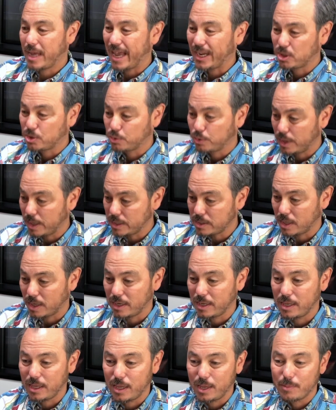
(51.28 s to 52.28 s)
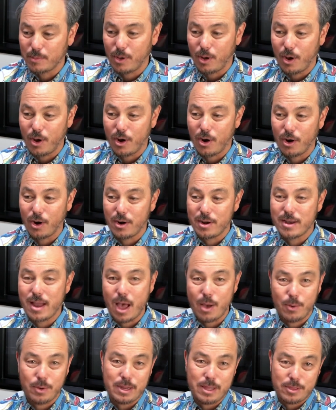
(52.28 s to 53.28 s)
X-rays on him are
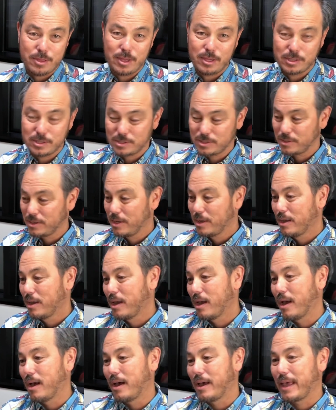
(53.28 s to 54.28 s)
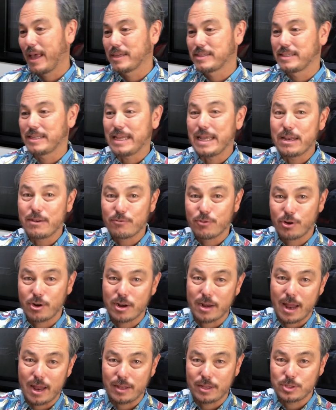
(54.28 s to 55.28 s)
not what he thinks. Uh, he has an
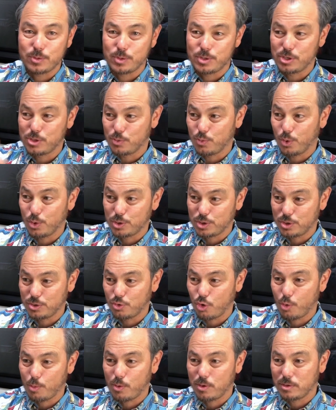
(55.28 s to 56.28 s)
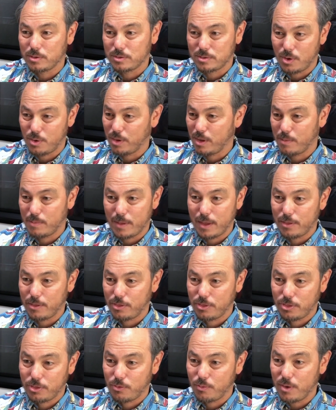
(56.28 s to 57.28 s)
inverted atlas, which is worse than normal. Only about
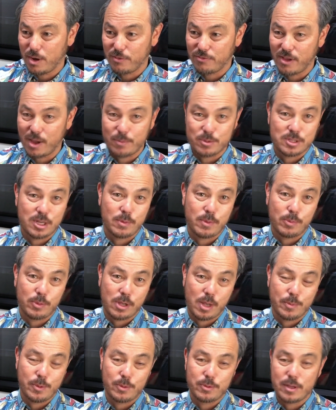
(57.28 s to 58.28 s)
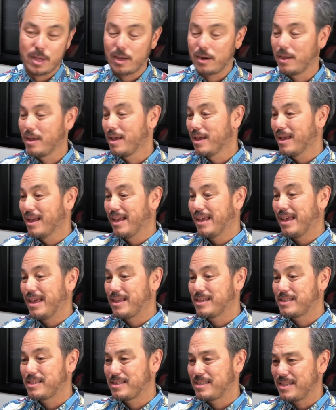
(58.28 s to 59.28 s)
3 to 5% people come in with that.
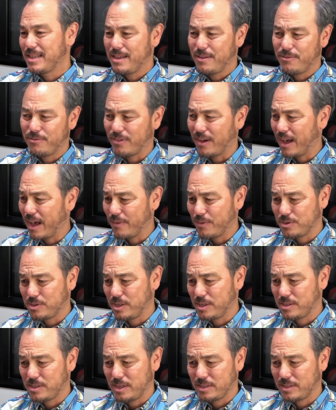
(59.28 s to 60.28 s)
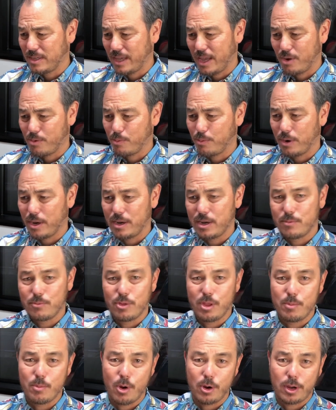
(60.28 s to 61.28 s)
His C5 or C6, I can't remember, I didn't
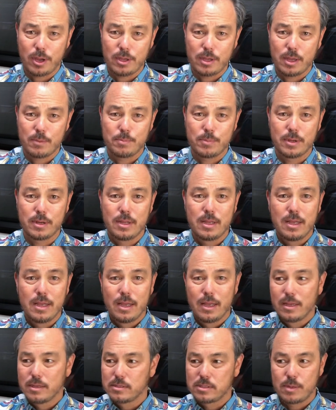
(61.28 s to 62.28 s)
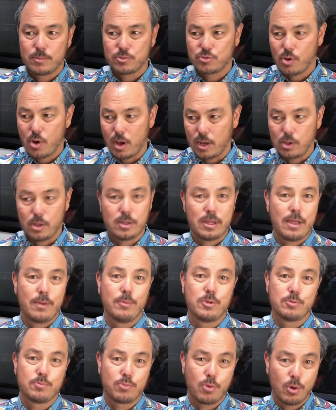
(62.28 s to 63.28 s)
really mark it yet, but something's wrong. It looked like he
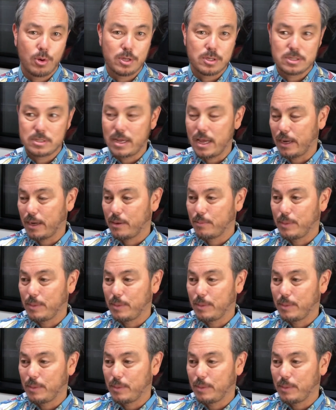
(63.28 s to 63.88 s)
almost broke his neck